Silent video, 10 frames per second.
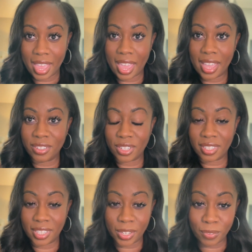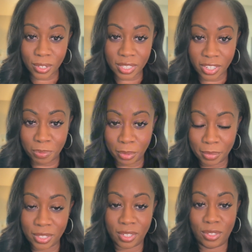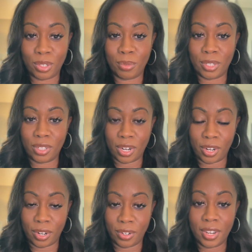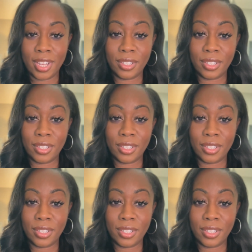And just give yourself permission to return